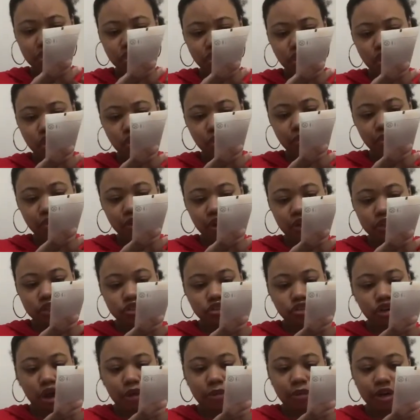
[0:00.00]
cold pressed
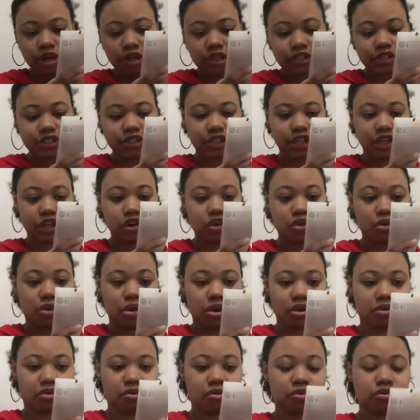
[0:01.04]
strawberry seed oil.